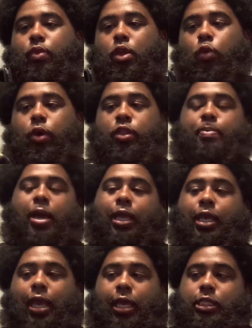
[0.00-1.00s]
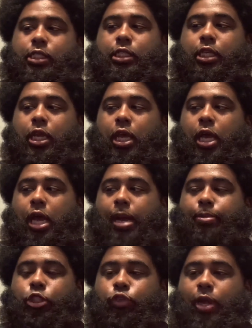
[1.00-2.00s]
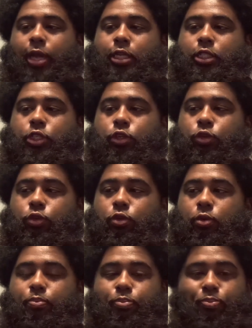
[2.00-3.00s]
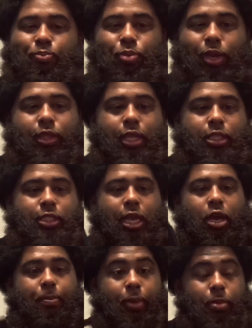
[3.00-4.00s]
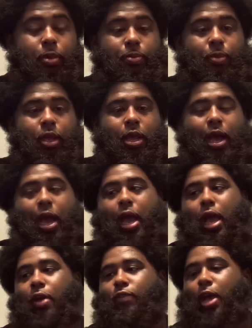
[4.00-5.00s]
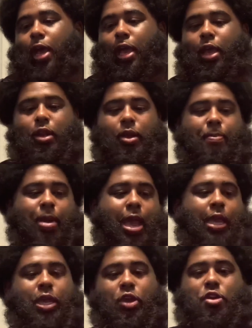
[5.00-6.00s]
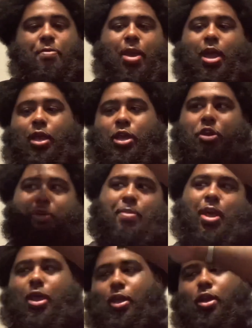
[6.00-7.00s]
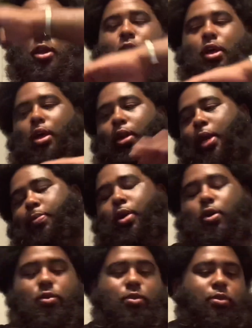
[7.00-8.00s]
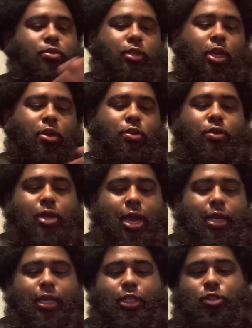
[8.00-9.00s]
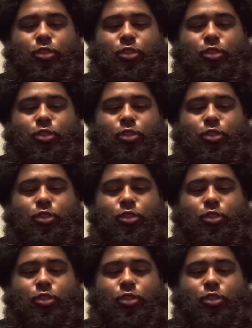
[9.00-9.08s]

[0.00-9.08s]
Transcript: with my case, I'm trying to bring things down minimal. I had a mag here, a mag here, a mag here. I'm like, bro, no. I need to